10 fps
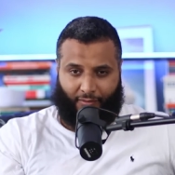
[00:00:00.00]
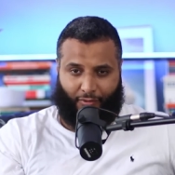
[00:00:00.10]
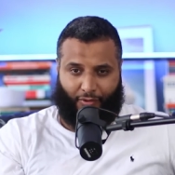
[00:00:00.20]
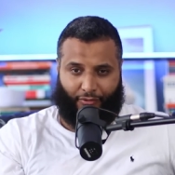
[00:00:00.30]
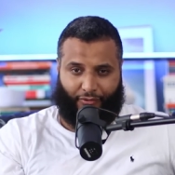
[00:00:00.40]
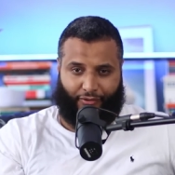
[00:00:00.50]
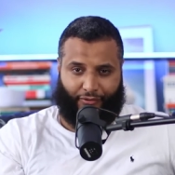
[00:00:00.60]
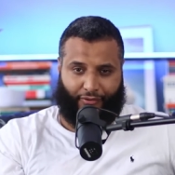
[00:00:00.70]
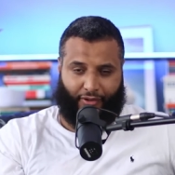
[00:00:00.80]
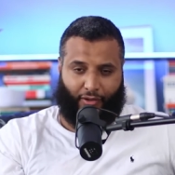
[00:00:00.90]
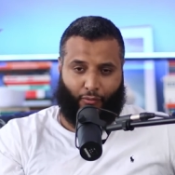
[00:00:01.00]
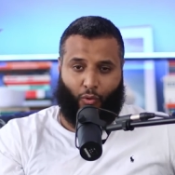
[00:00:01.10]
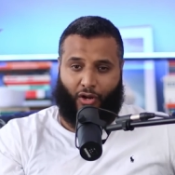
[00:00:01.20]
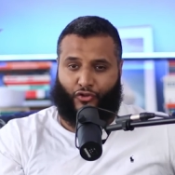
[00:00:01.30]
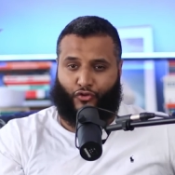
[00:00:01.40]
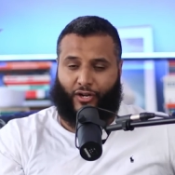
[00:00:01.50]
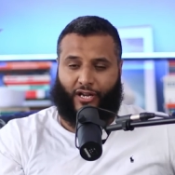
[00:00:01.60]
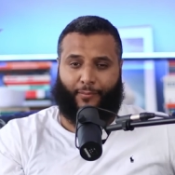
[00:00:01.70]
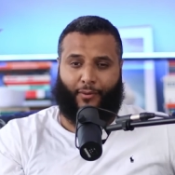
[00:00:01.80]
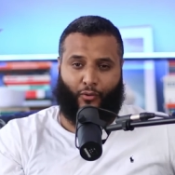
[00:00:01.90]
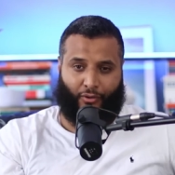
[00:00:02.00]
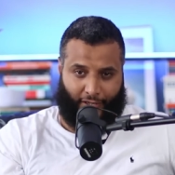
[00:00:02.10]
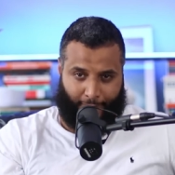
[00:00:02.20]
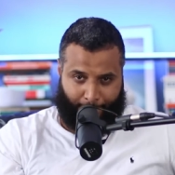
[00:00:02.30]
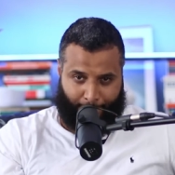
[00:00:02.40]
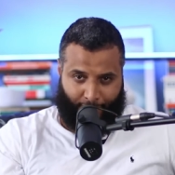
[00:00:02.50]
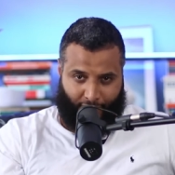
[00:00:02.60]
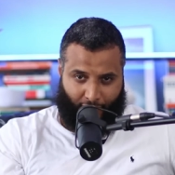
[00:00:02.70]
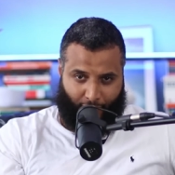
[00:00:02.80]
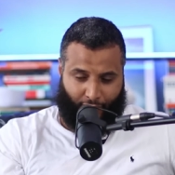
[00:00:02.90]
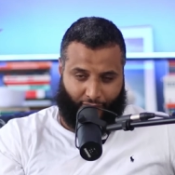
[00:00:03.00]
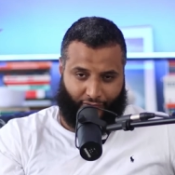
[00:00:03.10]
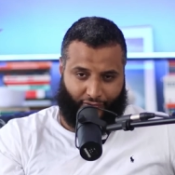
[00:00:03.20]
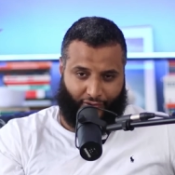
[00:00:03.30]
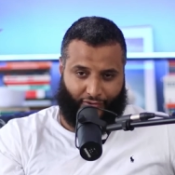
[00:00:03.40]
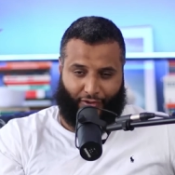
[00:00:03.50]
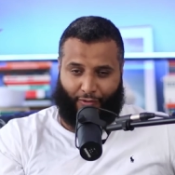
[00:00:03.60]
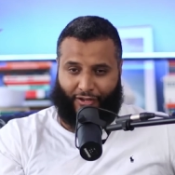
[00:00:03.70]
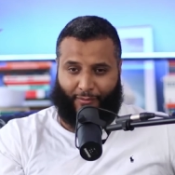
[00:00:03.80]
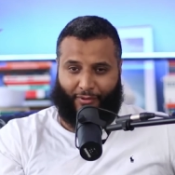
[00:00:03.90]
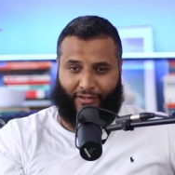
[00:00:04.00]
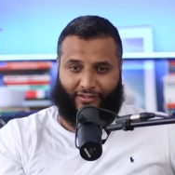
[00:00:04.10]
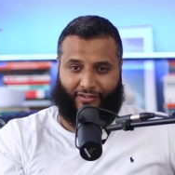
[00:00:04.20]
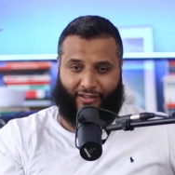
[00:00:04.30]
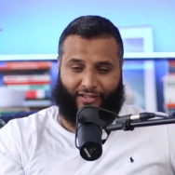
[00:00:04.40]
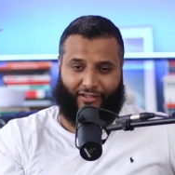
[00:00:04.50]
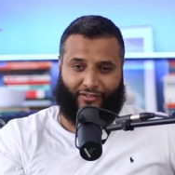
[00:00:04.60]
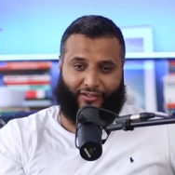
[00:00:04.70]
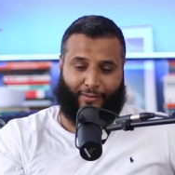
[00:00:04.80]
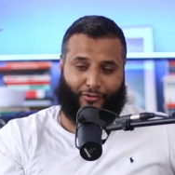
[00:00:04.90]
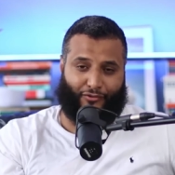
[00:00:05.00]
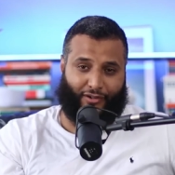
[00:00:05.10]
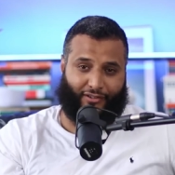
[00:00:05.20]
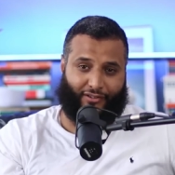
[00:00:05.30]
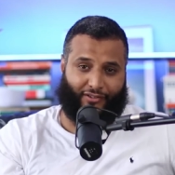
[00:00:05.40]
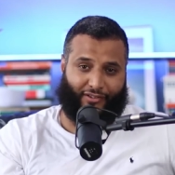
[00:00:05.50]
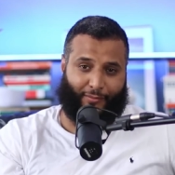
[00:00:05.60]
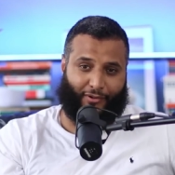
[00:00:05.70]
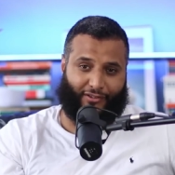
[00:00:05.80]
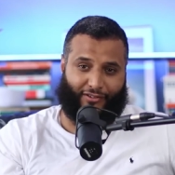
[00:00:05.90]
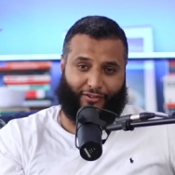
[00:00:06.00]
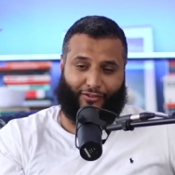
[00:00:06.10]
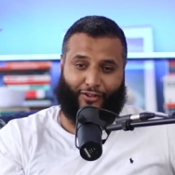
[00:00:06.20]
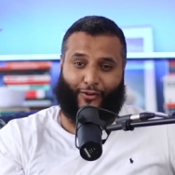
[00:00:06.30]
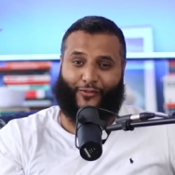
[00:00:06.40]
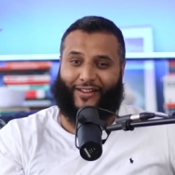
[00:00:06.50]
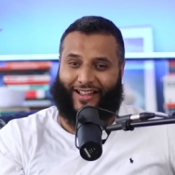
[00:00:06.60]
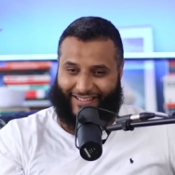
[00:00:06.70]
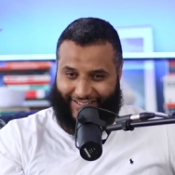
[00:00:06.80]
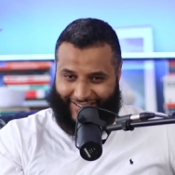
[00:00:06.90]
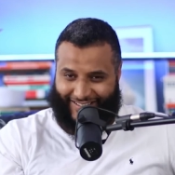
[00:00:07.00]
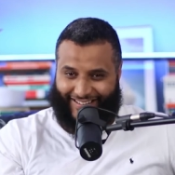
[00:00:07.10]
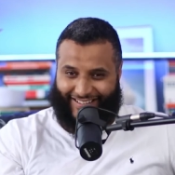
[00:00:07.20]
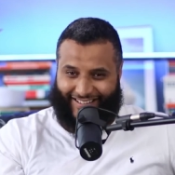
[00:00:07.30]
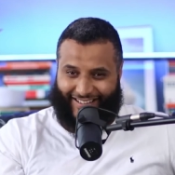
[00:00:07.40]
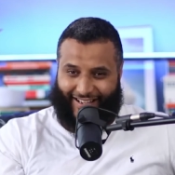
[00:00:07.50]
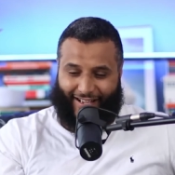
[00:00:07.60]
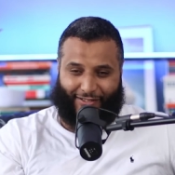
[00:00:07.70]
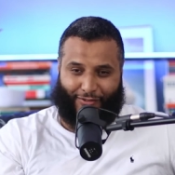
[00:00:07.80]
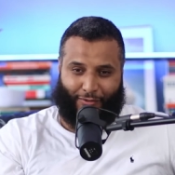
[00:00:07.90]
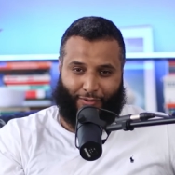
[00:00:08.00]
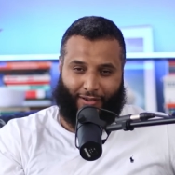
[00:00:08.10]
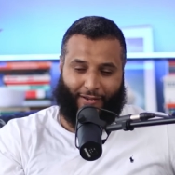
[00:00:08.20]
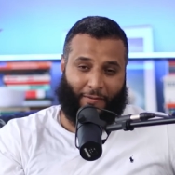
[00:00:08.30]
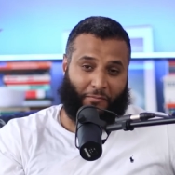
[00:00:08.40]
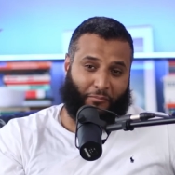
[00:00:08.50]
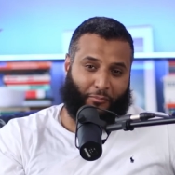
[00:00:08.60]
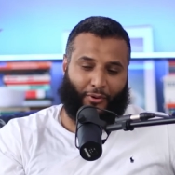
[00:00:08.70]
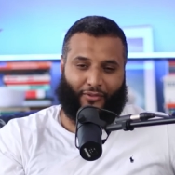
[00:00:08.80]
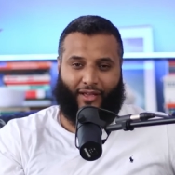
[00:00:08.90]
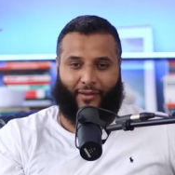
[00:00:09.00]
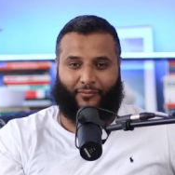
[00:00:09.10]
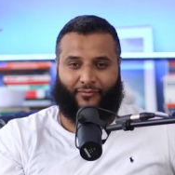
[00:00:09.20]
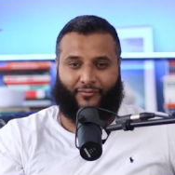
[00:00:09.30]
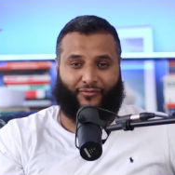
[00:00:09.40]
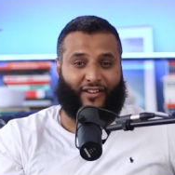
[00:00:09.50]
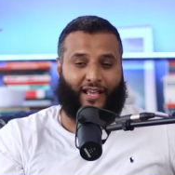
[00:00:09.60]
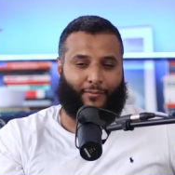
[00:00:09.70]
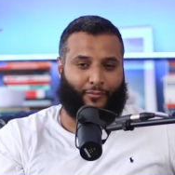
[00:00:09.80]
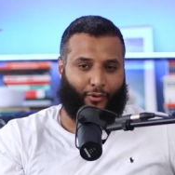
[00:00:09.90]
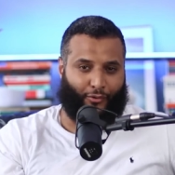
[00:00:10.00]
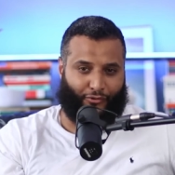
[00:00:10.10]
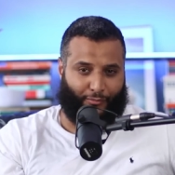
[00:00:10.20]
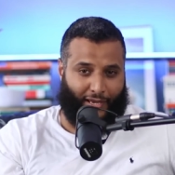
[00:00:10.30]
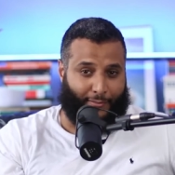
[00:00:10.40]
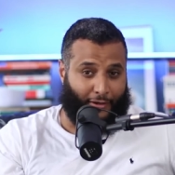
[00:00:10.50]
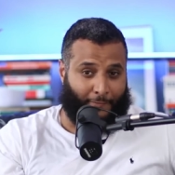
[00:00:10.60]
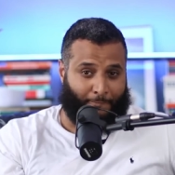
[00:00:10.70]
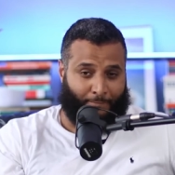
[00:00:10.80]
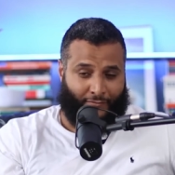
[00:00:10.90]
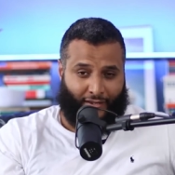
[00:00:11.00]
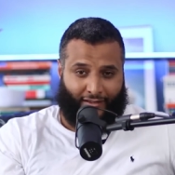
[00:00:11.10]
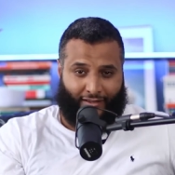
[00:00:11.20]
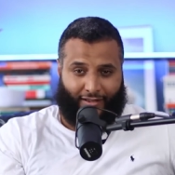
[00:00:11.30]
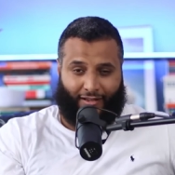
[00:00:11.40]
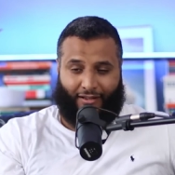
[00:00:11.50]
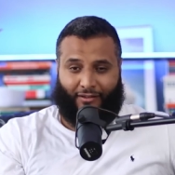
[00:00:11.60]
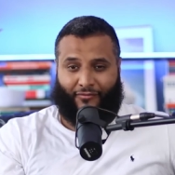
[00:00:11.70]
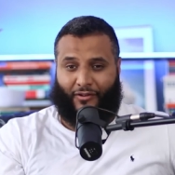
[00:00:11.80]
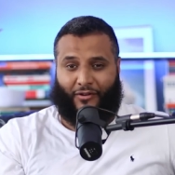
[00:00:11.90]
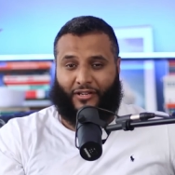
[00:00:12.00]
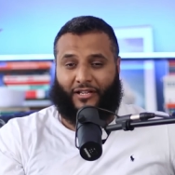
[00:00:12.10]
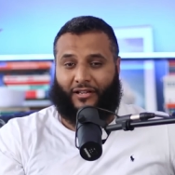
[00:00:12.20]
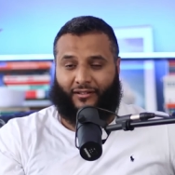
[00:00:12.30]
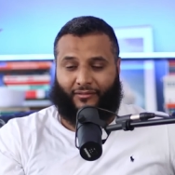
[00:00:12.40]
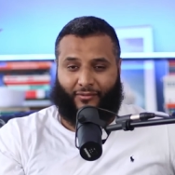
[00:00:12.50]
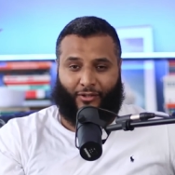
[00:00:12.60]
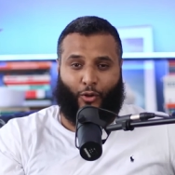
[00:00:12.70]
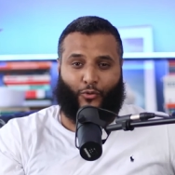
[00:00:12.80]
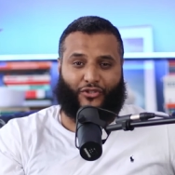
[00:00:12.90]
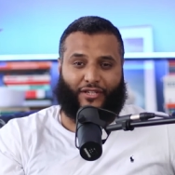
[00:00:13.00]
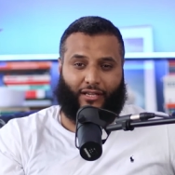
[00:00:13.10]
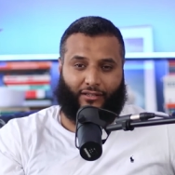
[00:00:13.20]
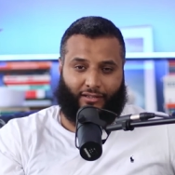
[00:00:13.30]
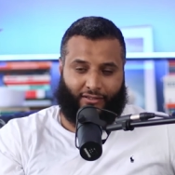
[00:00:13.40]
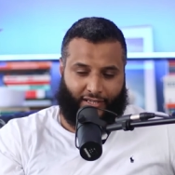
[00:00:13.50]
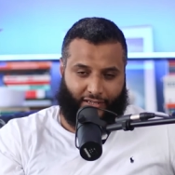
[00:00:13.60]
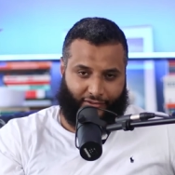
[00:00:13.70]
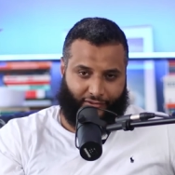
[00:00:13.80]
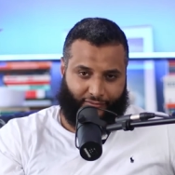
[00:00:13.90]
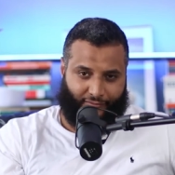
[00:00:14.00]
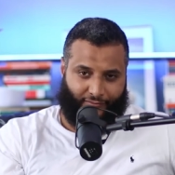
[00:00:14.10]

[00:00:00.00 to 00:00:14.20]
because he's a one trick pony with the only ability that he has demonstrated is the ability to turn on the lighter and to um, put that flame onto paper. Uh, very uh, low skill indeed.